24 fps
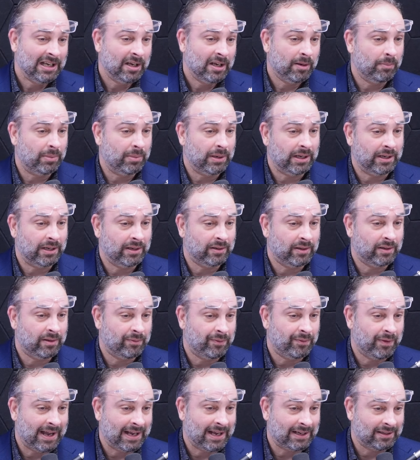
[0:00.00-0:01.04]
but the
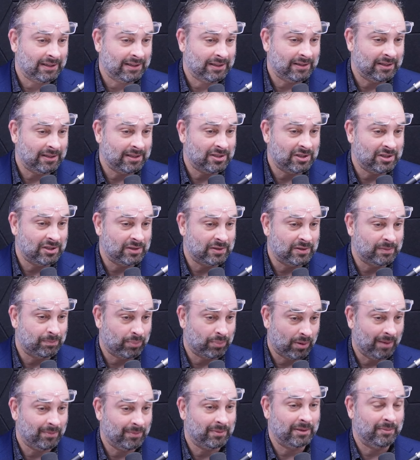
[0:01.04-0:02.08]
fact that this has
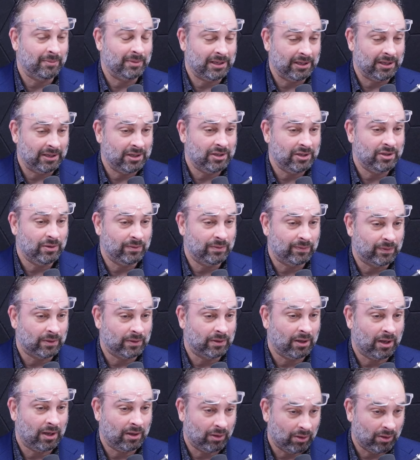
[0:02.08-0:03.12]
probably been an issue for a
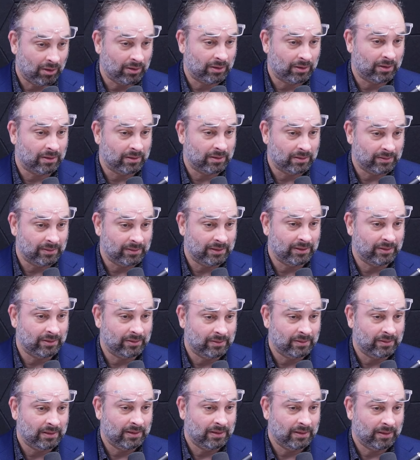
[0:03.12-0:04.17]
lot longer than